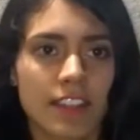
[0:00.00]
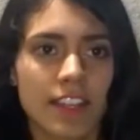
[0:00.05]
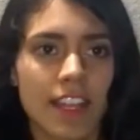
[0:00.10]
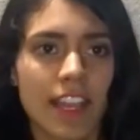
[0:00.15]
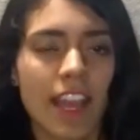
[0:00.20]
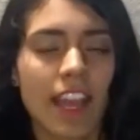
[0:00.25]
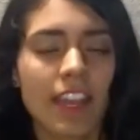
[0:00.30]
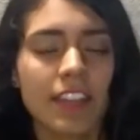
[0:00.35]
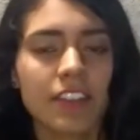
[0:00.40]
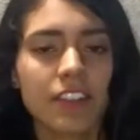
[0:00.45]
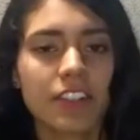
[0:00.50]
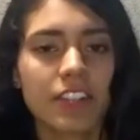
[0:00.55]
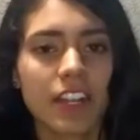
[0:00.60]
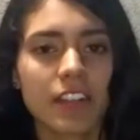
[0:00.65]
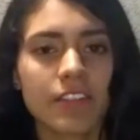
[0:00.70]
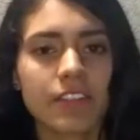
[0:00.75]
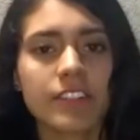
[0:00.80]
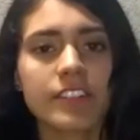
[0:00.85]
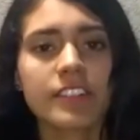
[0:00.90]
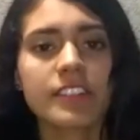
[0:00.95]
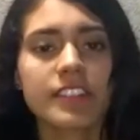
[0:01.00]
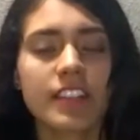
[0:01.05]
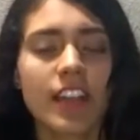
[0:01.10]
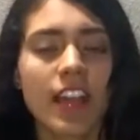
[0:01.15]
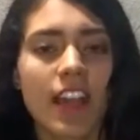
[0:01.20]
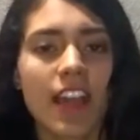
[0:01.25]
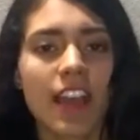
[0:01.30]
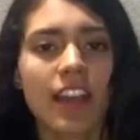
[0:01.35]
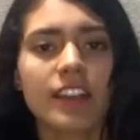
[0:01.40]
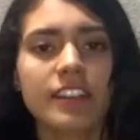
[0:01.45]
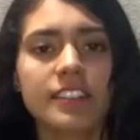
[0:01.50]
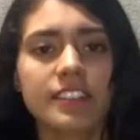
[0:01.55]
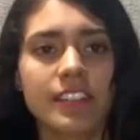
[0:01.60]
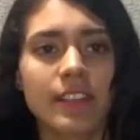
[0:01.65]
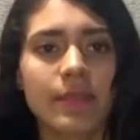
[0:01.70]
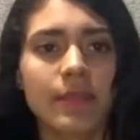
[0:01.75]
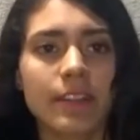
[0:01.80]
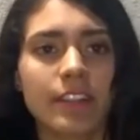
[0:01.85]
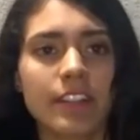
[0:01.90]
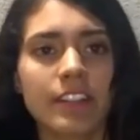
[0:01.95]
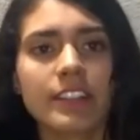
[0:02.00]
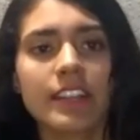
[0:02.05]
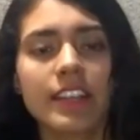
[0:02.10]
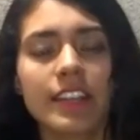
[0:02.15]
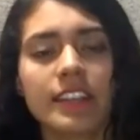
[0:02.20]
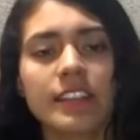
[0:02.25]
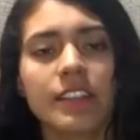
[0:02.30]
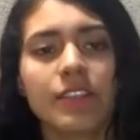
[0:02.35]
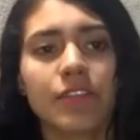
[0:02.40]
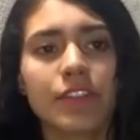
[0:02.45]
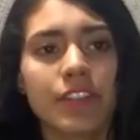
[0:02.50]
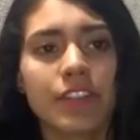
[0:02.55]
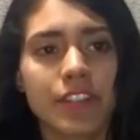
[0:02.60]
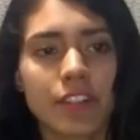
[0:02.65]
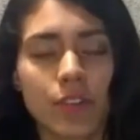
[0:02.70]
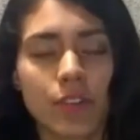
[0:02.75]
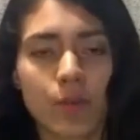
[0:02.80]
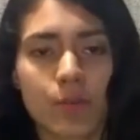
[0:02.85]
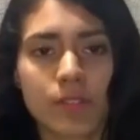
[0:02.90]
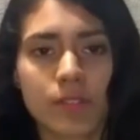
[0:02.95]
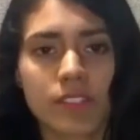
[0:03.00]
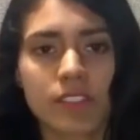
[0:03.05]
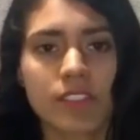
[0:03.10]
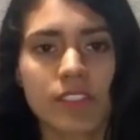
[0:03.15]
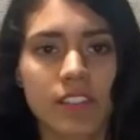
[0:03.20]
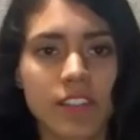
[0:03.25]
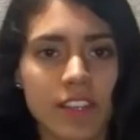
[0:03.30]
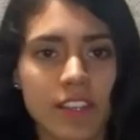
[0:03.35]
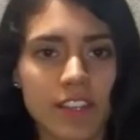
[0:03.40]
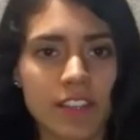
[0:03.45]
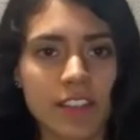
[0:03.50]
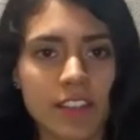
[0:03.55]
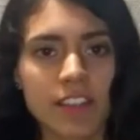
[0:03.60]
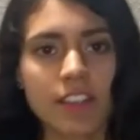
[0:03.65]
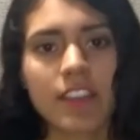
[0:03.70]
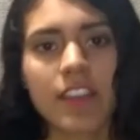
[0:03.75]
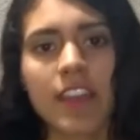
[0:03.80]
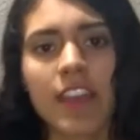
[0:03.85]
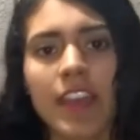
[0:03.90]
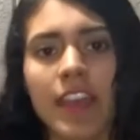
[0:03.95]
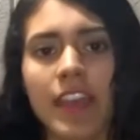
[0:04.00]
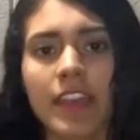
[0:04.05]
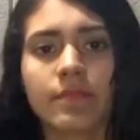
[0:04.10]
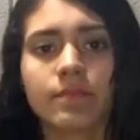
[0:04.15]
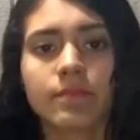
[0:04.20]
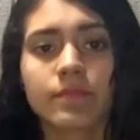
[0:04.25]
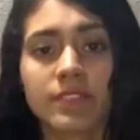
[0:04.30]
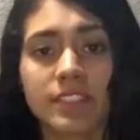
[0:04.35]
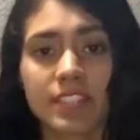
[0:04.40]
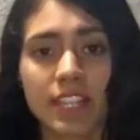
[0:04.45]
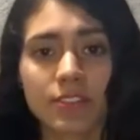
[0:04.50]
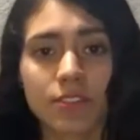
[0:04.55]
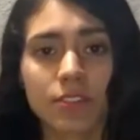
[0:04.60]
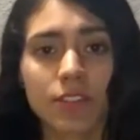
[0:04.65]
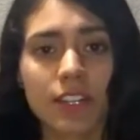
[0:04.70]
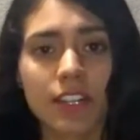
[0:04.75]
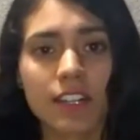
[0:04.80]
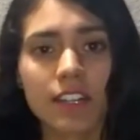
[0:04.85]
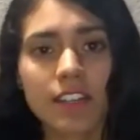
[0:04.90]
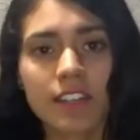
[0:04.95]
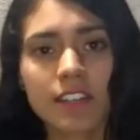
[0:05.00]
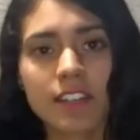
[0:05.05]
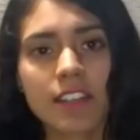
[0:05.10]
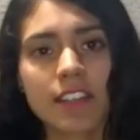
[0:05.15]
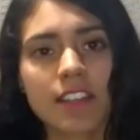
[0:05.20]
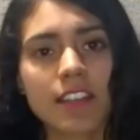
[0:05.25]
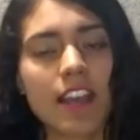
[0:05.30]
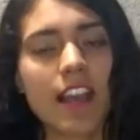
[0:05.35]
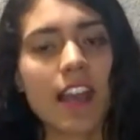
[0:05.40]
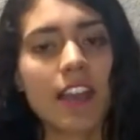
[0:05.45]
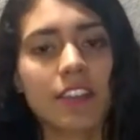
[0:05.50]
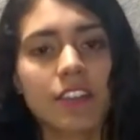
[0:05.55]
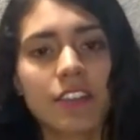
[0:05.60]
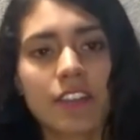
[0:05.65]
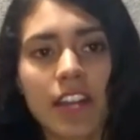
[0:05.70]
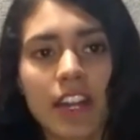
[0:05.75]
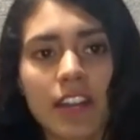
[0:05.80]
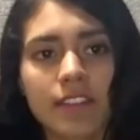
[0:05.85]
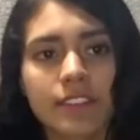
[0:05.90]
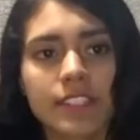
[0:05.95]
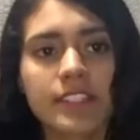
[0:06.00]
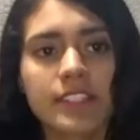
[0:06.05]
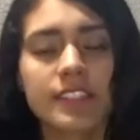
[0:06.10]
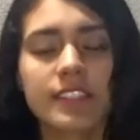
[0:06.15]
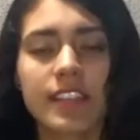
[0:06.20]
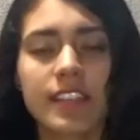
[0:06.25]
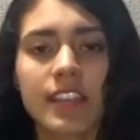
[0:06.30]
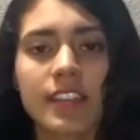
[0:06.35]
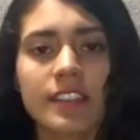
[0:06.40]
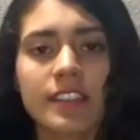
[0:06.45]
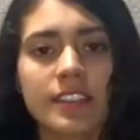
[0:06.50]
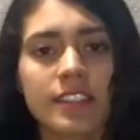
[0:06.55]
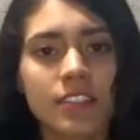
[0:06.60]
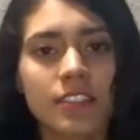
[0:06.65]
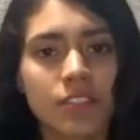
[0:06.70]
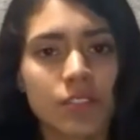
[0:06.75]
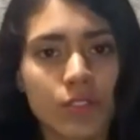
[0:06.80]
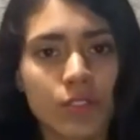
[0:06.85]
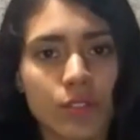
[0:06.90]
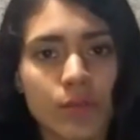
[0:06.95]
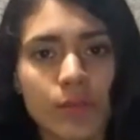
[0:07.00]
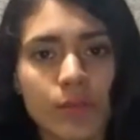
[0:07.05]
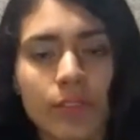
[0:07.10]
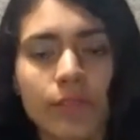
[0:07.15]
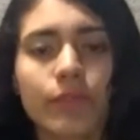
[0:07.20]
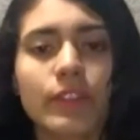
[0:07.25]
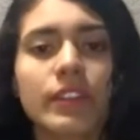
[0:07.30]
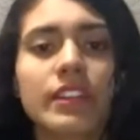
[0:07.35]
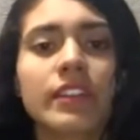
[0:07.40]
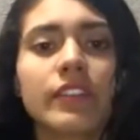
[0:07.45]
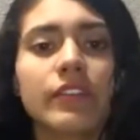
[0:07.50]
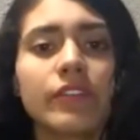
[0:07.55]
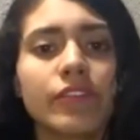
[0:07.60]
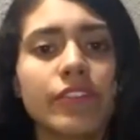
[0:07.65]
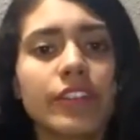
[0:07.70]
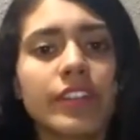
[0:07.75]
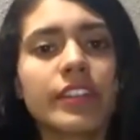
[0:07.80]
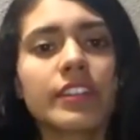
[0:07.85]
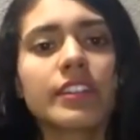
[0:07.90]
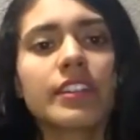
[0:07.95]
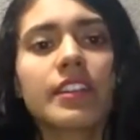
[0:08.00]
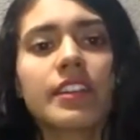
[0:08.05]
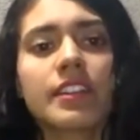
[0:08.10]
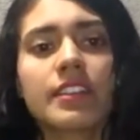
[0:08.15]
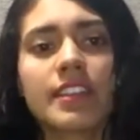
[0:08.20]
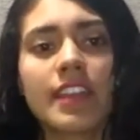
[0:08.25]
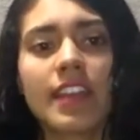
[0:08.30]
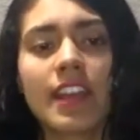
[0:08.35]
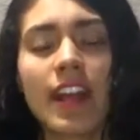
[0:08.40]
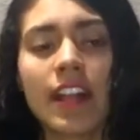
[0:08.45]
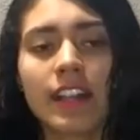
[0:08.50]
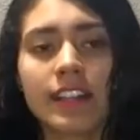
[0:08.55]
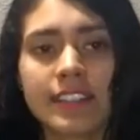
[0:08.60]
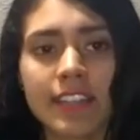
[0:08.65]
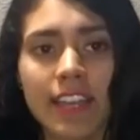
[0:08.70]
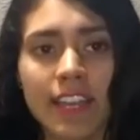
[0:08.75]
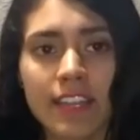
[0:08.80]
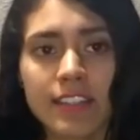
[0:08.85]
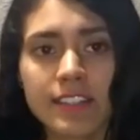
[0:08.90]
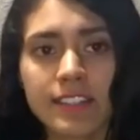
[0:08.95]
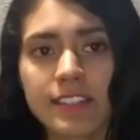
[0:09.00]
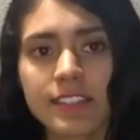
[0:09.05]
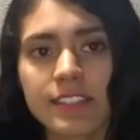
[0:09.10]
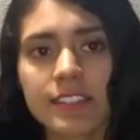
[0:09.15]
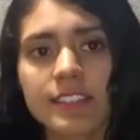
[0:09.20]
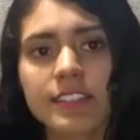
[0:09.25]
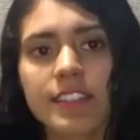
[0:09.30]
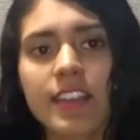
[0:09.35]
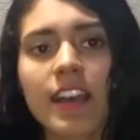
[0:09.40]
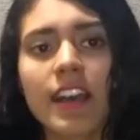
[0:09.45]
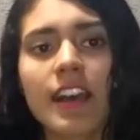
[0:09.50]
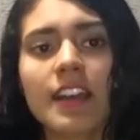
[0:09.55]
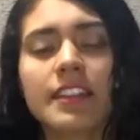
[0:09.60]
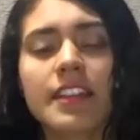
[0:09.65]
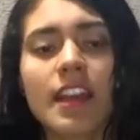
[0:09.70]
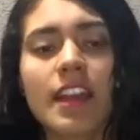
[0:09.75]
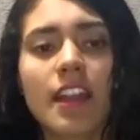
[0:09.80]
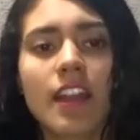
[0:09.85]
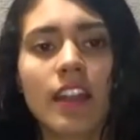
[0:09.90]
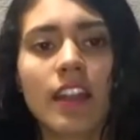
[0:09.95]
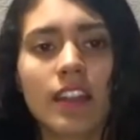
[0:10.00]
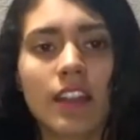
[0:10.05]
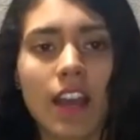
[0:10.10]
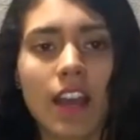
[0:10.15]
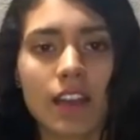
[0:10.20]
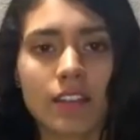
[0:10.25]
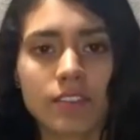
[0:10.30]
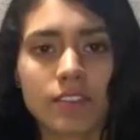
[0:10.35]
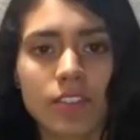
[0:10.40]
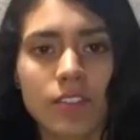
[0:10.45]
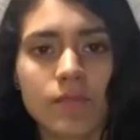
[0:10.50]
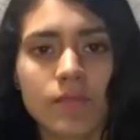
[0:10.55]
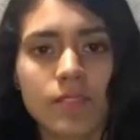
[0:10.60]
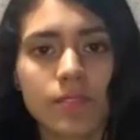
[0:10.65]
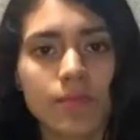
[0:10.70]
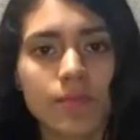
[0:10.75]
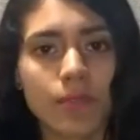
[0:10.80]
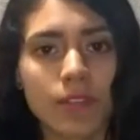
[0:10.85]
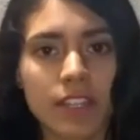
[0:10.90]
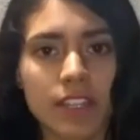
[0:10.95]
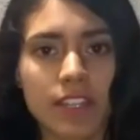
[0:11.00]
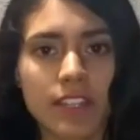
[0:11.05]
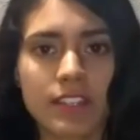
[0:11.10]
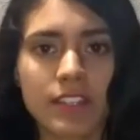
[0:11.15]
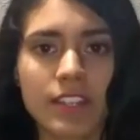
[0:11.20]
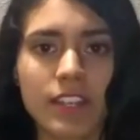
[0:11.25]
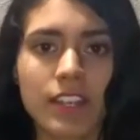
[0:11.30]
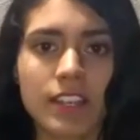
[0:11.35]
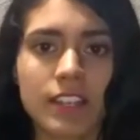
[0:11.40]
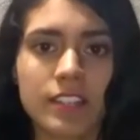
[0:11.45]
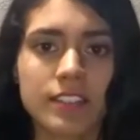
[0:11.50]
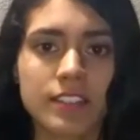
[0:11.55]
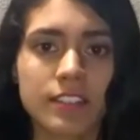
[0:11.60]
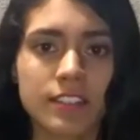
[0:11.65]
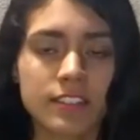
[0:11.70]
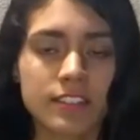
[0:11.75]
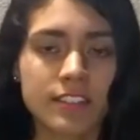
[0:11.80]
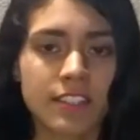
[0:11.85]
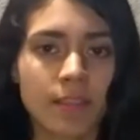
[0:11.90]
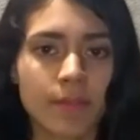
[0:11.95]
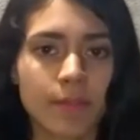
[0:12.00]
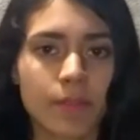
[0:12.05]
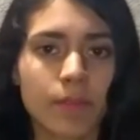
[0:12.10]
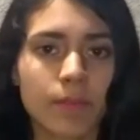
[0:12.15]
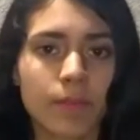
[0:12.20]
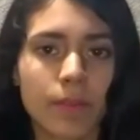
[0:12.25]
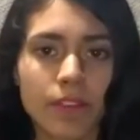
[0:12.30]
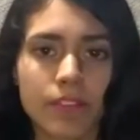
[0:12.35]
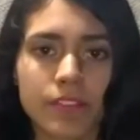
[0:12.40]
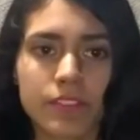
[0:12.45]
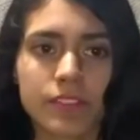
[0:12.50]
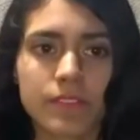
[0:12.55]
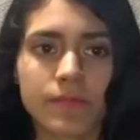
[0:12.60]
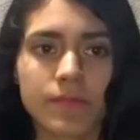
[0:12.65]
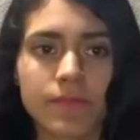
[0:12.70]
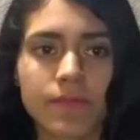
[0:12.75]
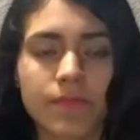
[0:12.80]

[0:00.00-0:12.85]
The hydrocarbons are separated in different groups. Saturated hydrocarbons, in this group we can find the alkanes that are atoms with simple bonds.